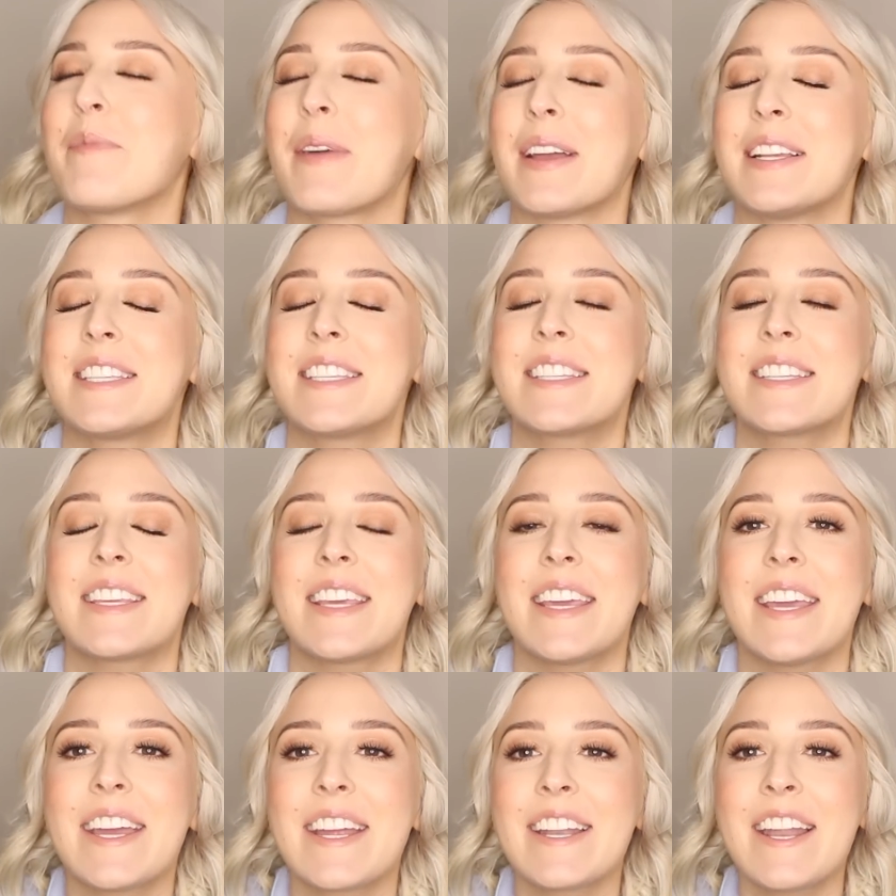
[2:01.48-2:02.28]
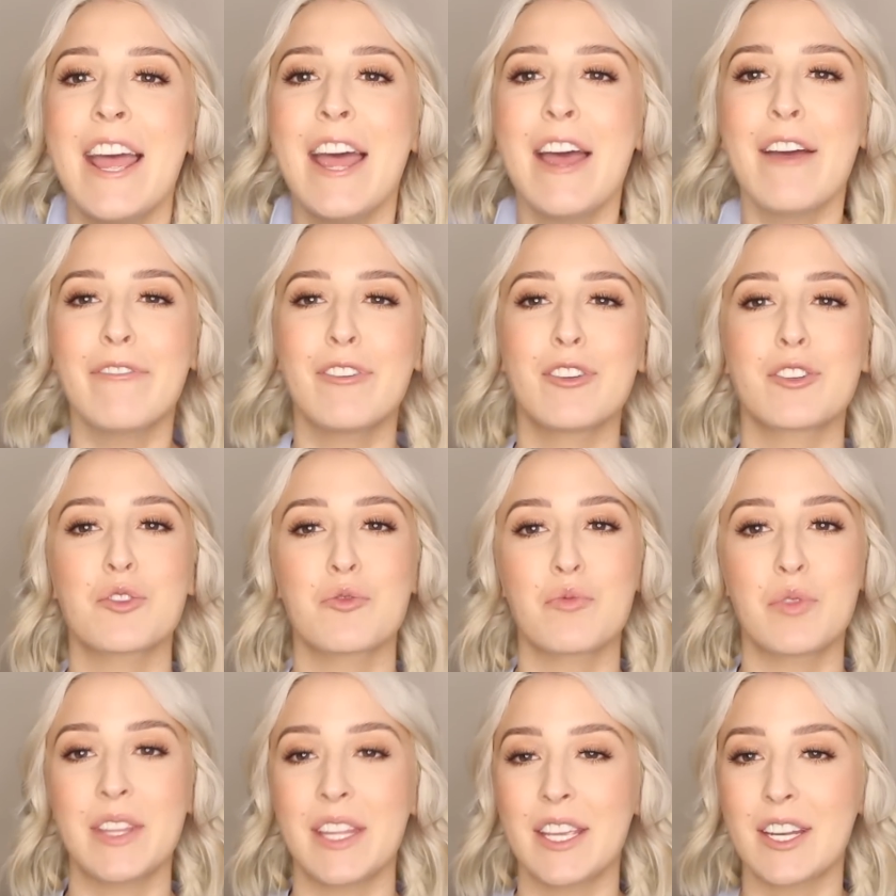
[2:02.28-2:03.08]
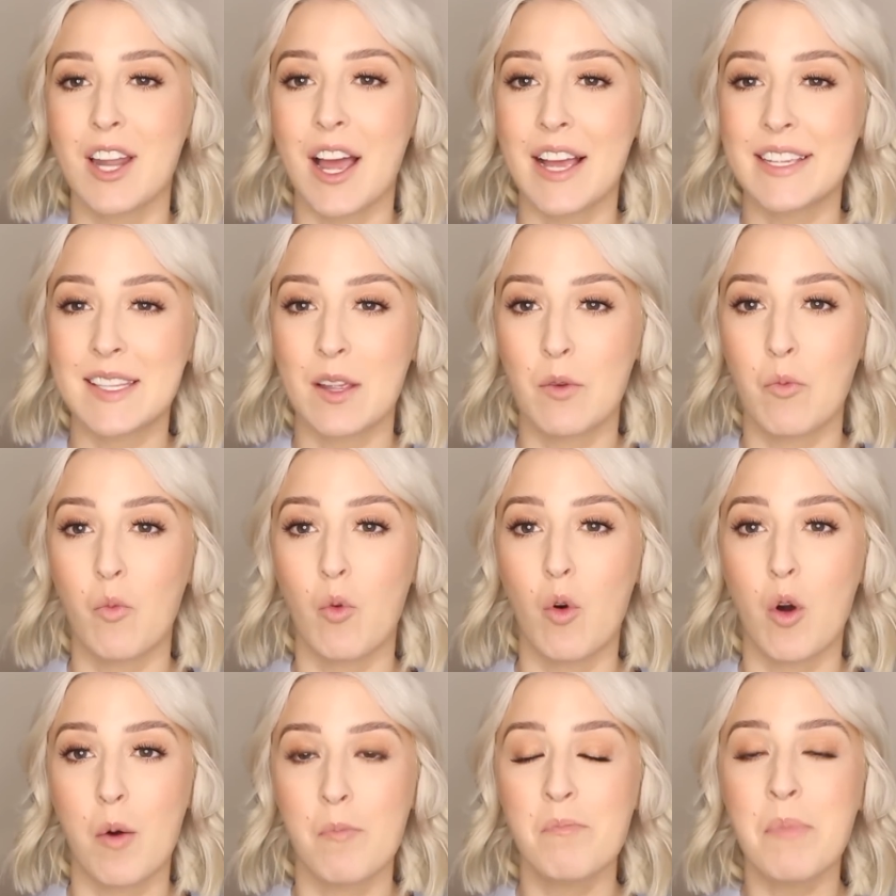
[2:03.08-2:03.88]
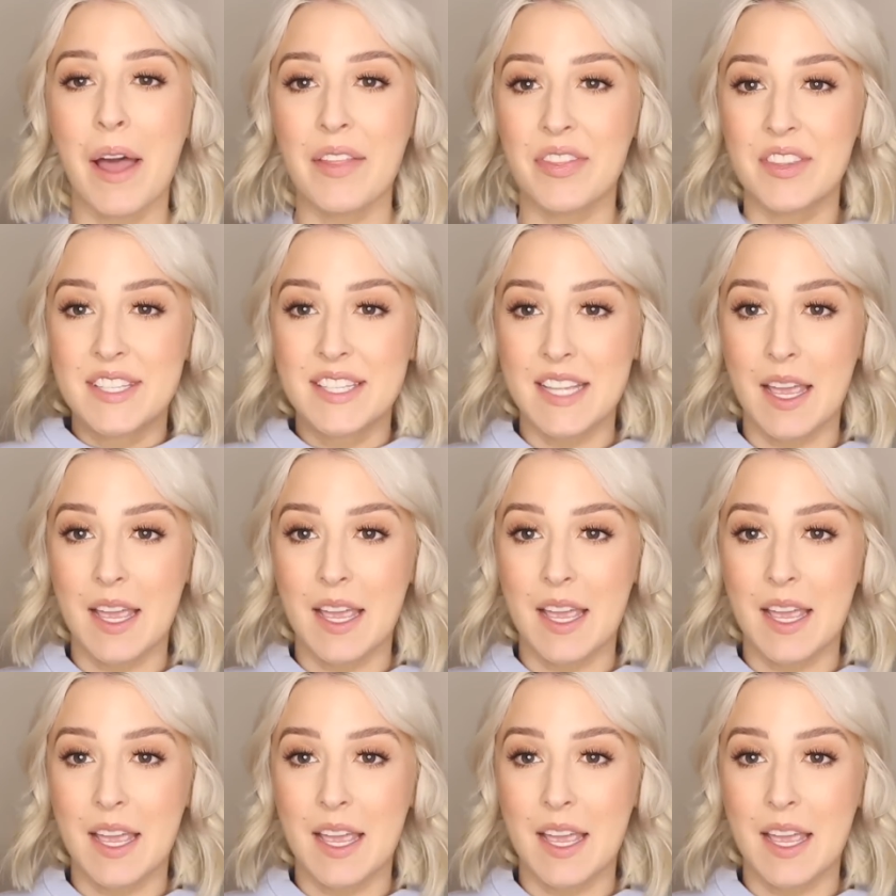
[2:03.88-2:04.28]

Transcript: on my skin. Feels really nice and warm, but at the